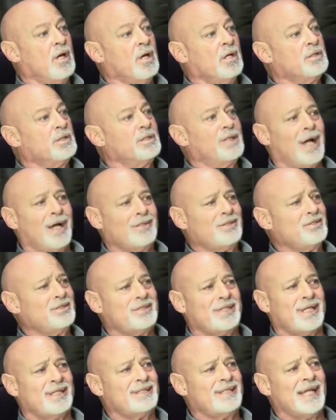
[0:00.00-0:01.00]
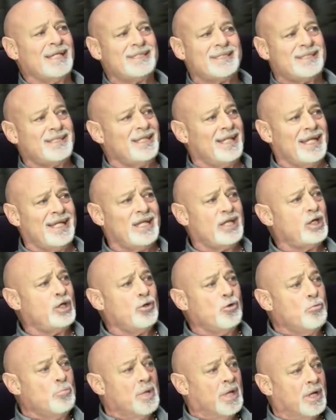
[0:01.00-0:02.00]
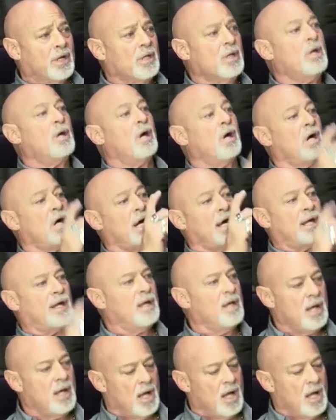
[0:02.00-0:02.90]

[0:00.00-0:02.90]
The doctor says that's inhuman. All right.